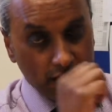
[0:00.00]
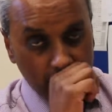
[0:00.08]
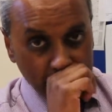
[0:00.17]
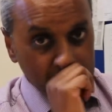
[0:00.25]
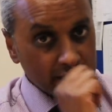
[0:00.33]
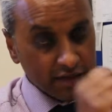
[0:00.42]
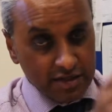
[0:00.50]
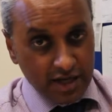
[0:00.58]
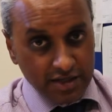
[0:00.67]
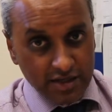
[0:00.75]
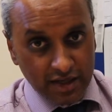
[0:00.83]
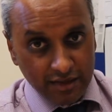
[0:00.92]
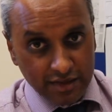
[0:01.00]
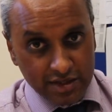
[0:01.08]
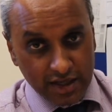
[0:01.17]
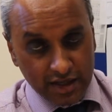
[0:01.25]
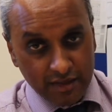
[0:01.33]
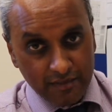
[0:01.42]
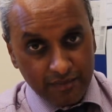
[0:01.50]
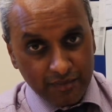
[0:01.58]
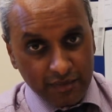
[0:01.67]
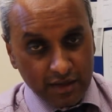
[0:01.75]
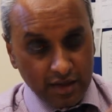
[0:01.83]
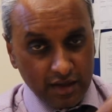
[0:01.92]
and the other test I undertake
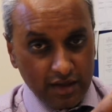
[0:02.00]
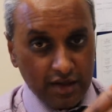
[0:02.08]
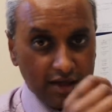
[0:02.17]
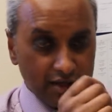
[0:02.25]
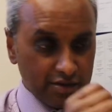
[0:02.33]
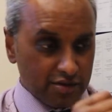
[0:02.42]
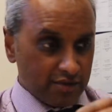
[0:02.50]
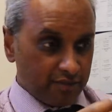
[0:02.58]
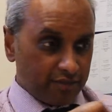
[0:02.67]
is